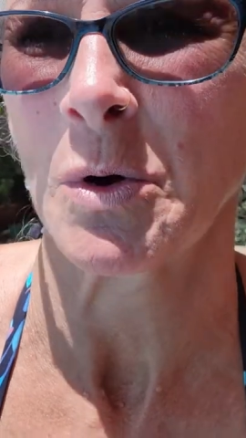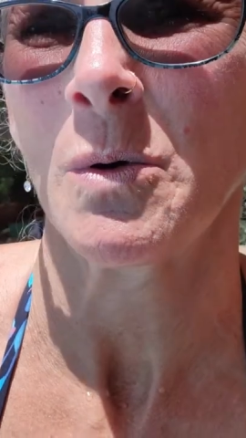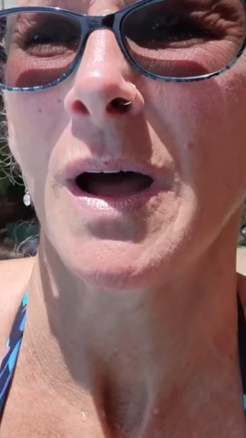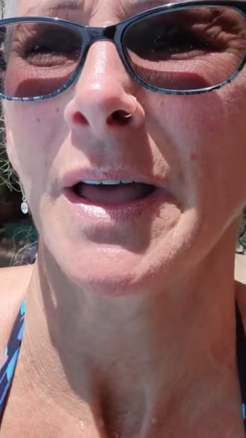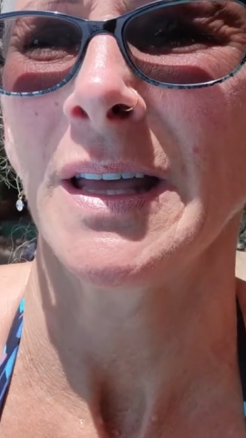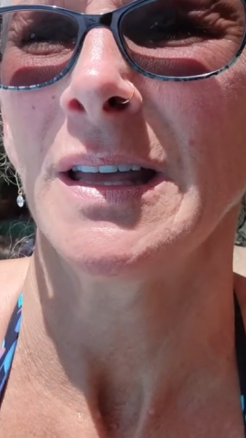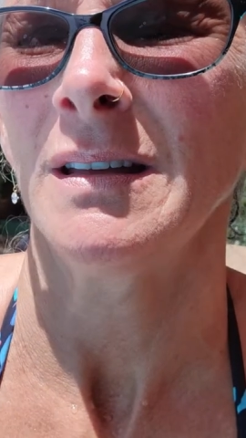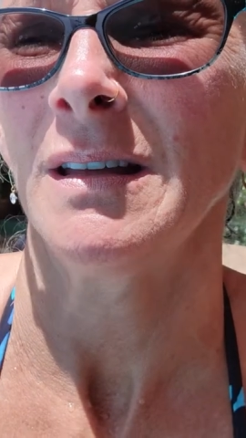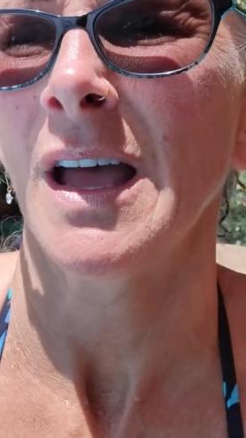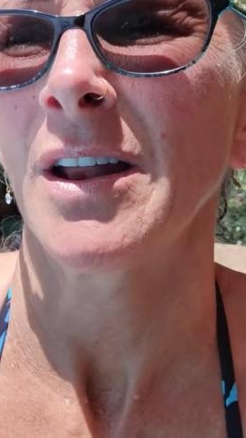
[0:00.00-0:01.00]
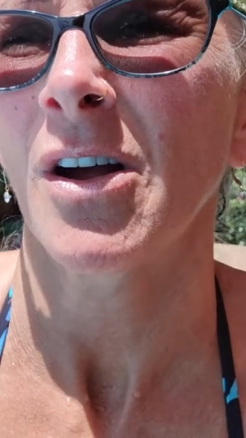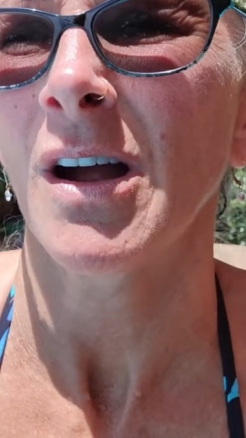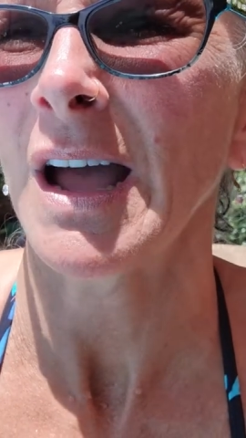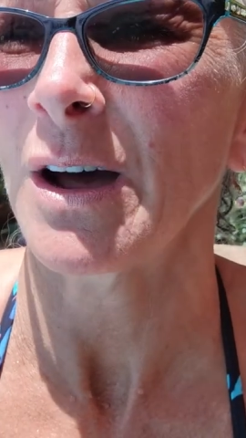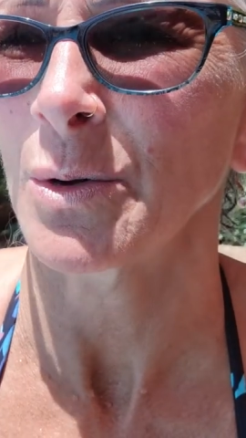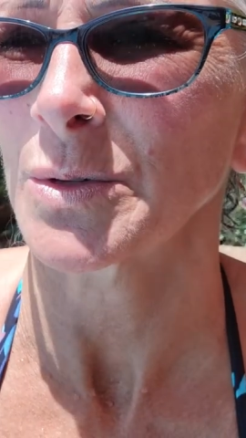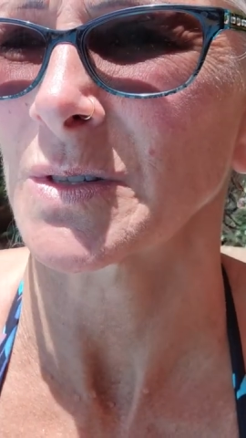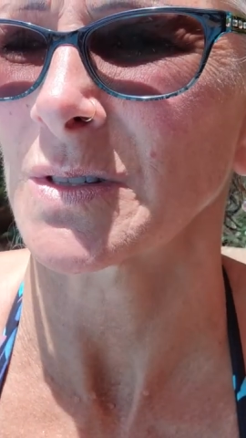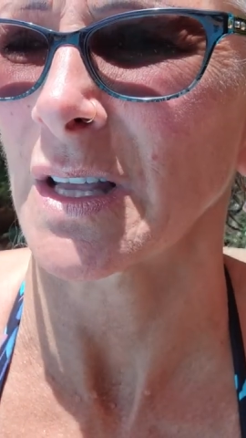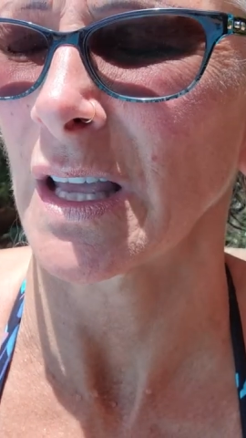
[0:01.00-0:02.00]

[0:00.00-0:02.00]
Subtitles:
quiet at our house,